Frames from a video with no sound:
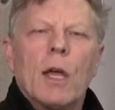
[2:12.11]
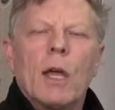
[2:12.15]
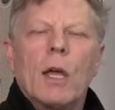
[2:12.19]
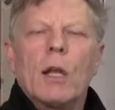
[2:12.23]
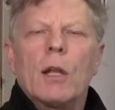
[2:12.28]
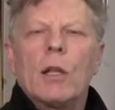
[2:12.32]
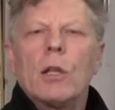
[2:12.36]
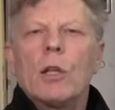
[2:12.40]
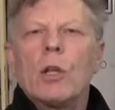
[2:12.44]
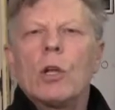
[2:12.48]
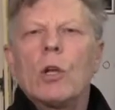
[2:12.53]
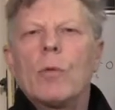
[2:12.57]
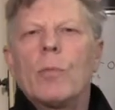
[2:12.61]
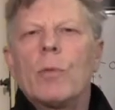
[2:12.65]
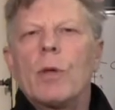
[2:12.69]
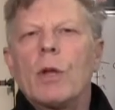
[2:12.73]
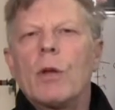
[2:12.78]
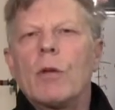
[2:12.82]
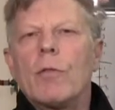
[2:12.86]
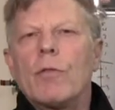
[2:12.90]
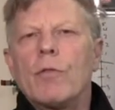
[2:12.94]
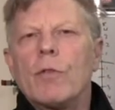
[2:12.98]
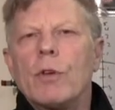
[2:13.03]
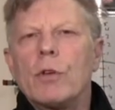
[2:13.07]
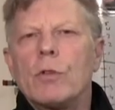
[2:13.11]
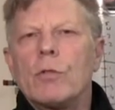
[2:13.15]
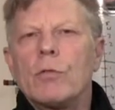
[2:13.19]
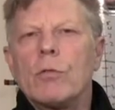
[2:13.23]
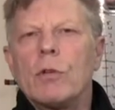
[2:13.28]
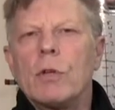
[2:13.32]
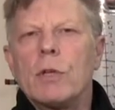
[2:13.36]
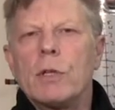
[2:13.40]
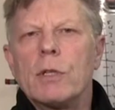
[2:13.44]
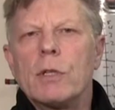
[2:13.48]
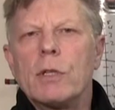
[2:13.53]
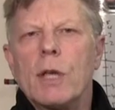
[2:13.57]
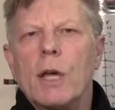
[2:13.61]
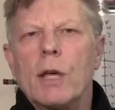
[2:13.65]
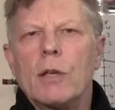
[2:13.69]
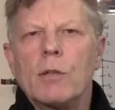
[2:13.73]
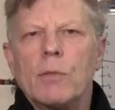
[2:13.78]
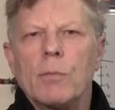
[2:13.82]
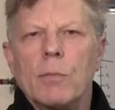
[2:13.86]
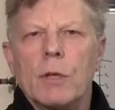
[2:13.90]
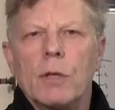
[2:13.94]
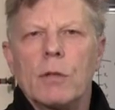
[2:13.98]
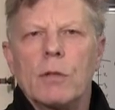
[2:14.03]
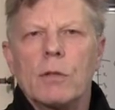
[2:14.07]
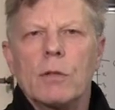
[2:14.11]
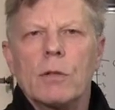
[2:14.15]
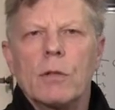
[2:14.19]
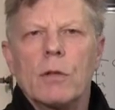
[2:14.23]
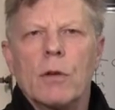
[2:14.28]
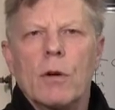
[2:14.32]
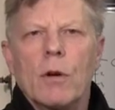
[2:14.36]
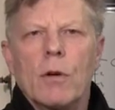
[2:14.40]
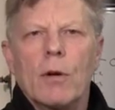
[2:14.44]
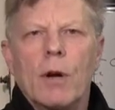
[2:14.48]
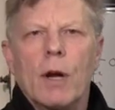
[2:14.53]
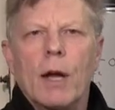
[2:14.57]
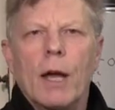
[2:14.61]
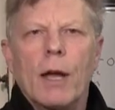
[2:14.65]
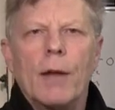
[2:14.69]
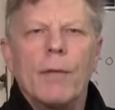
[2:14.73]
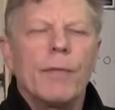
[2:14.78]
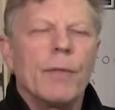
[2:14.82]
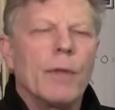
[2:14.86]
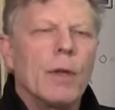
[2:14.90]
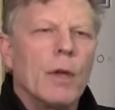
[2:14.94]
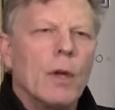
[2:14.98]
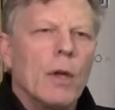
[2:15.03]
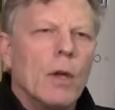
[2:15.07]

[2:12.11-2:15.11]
and a little bit of visual assessments, all right?